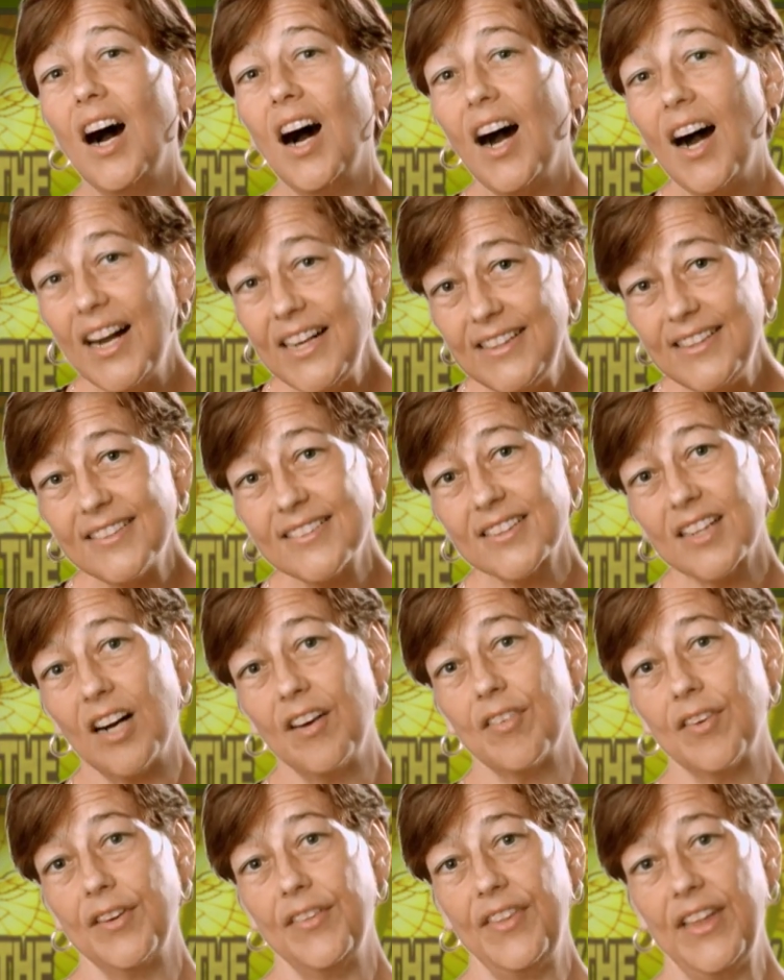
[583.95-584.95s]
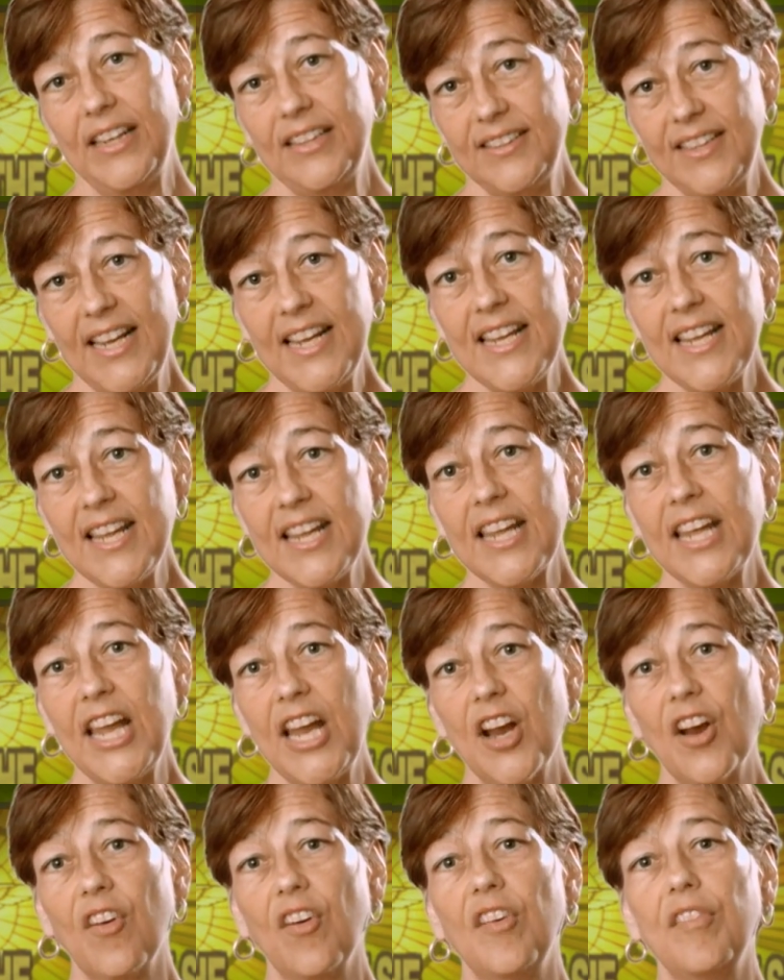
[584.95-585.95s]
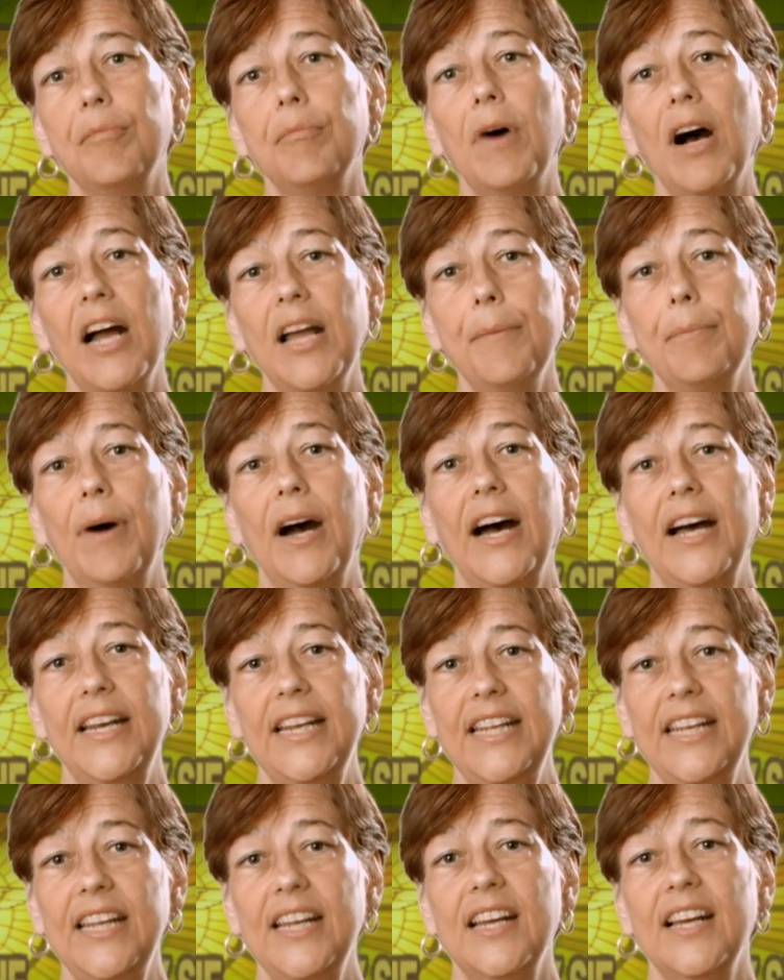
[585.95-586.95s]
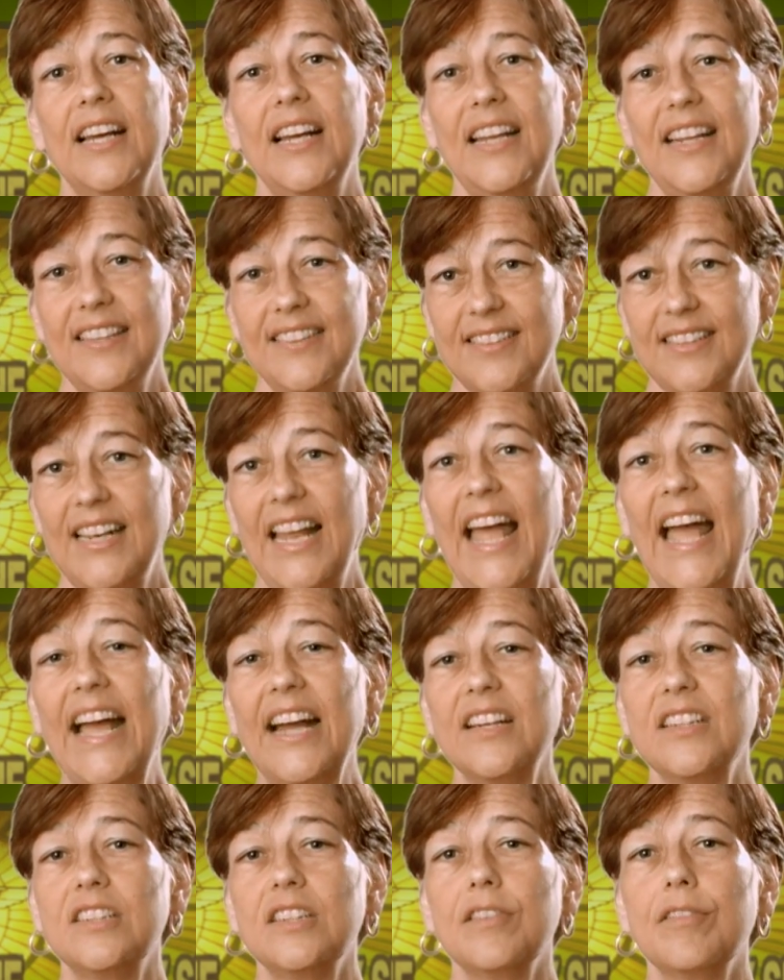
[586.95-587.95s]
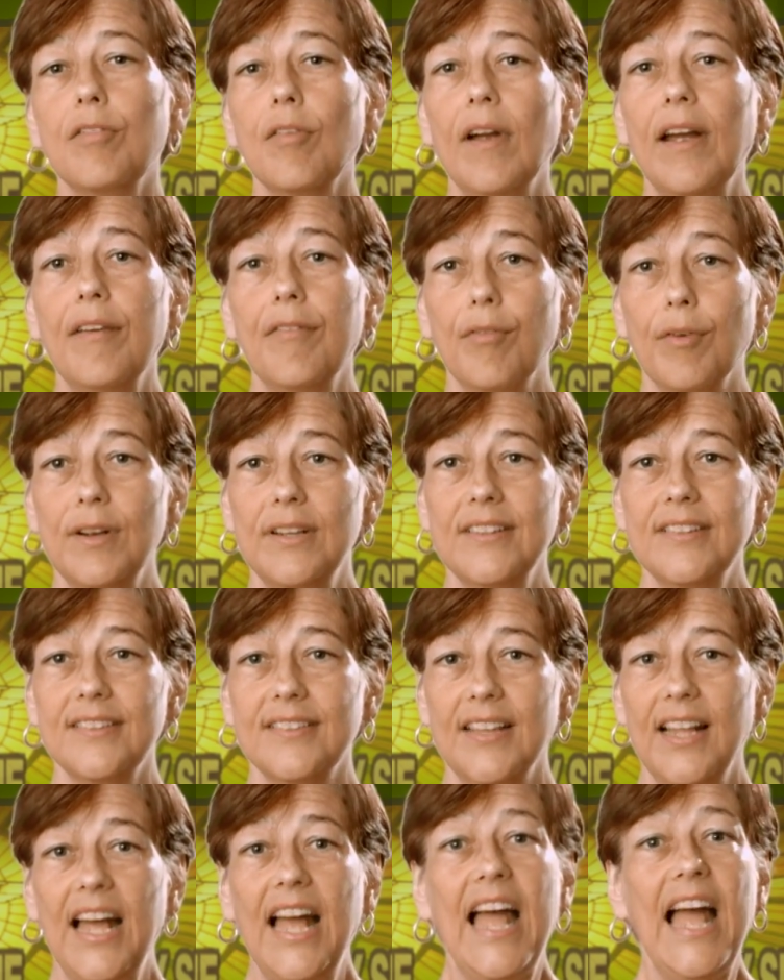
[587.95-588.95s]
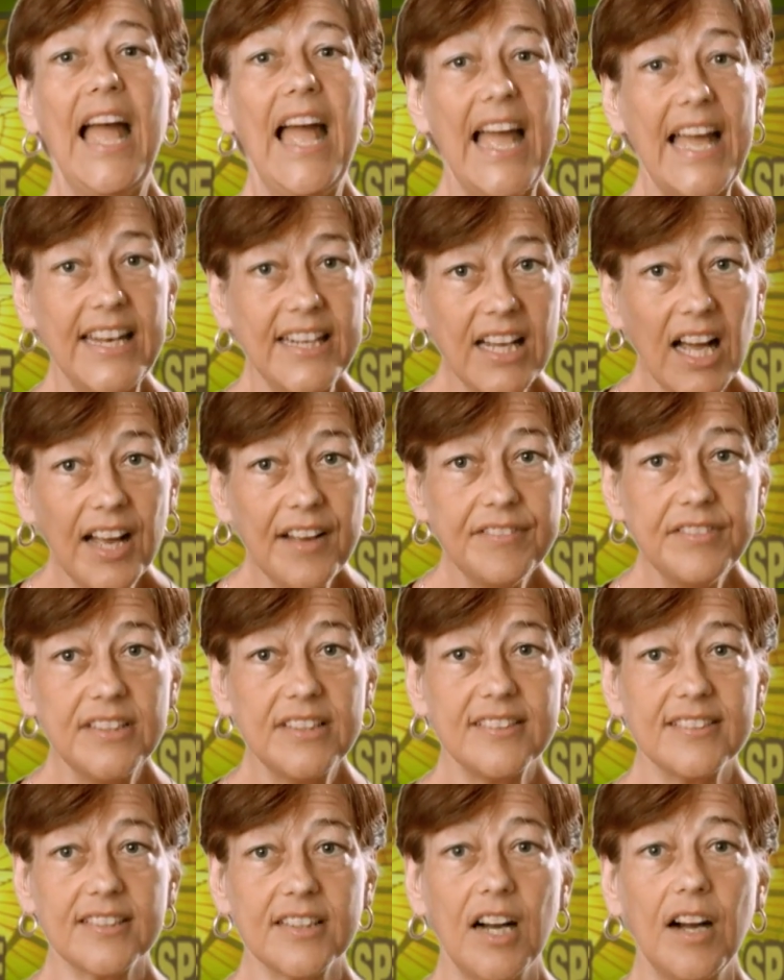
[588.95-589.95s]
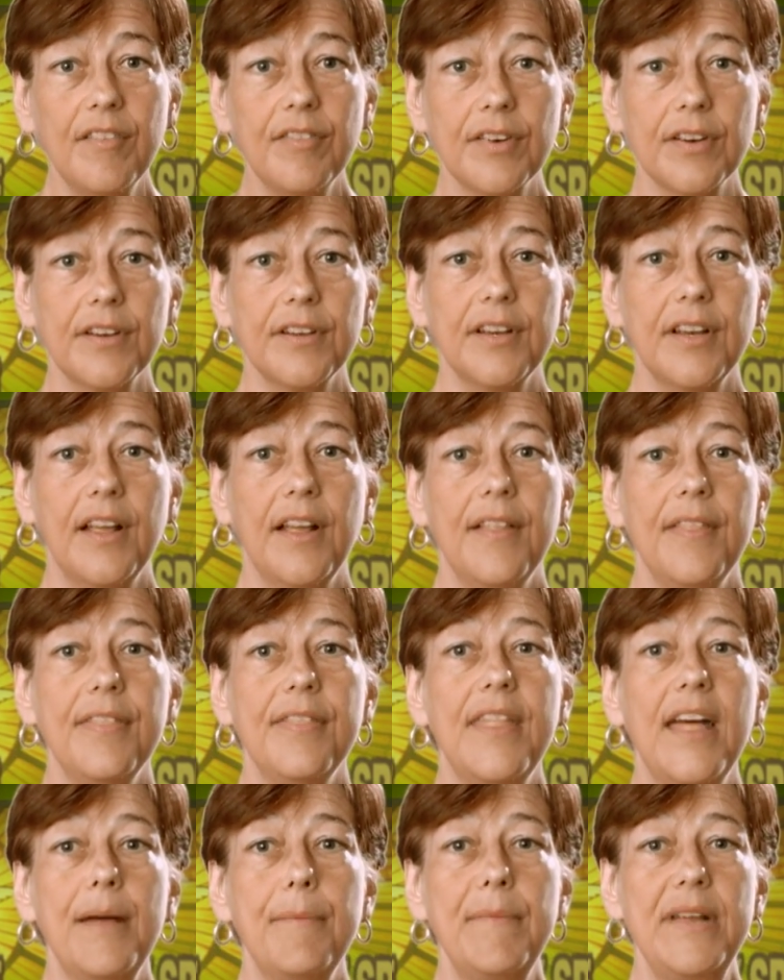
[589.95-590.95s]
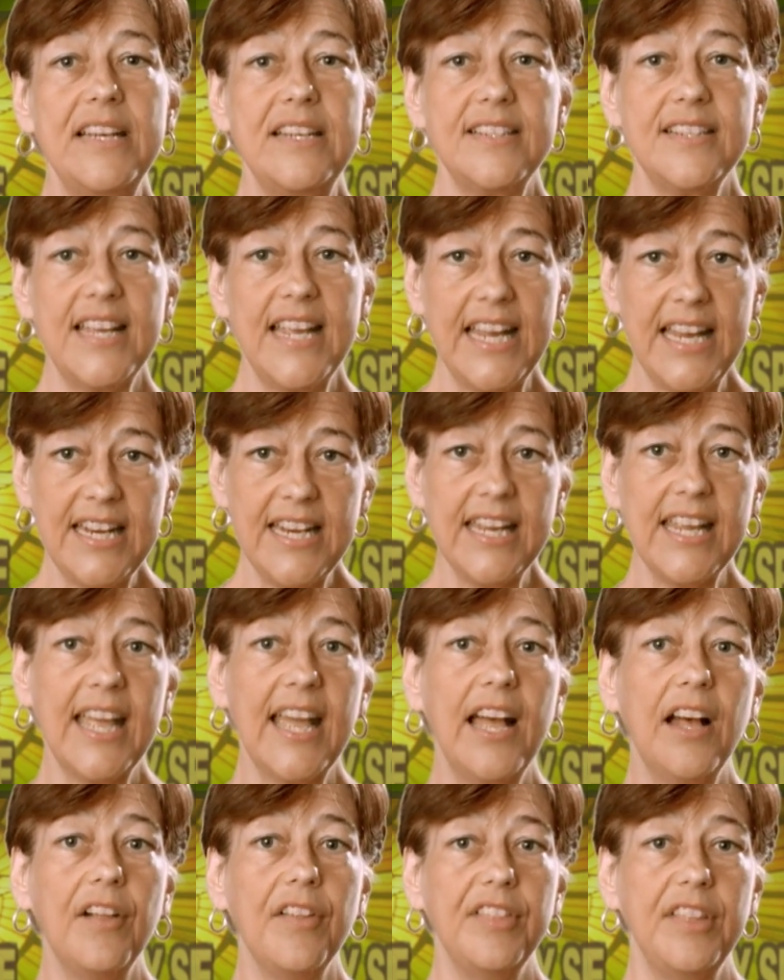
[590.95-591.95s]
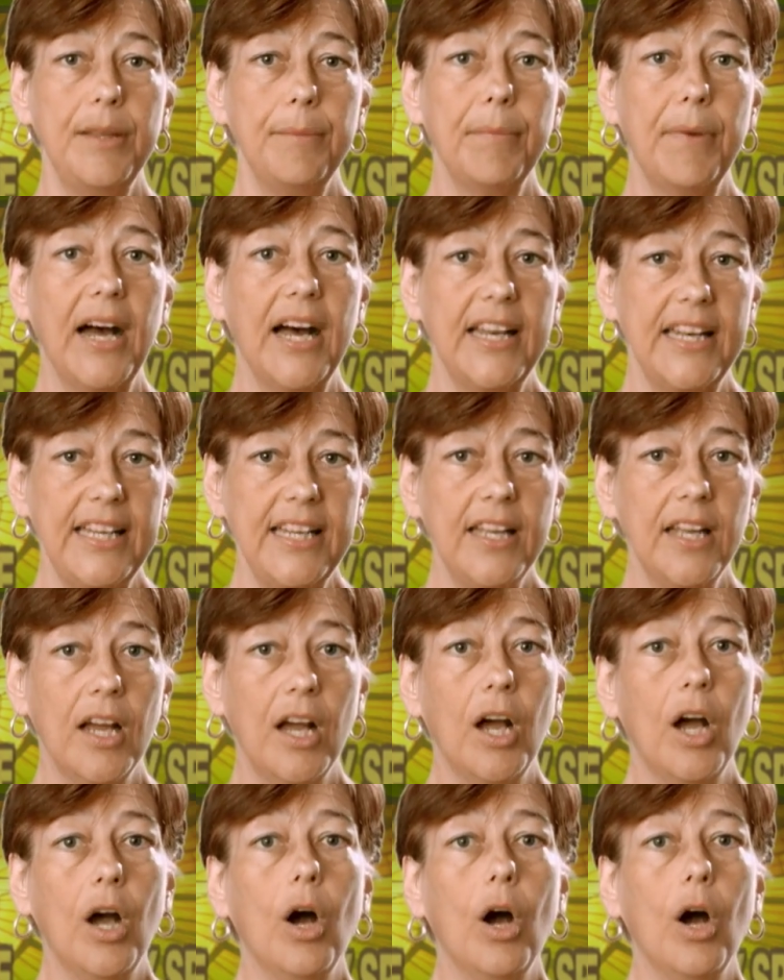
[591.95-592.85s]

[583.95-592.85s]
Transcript: I discovered that taking care of my body is an act of reverence, and I've discovered that maintaining a healthy body,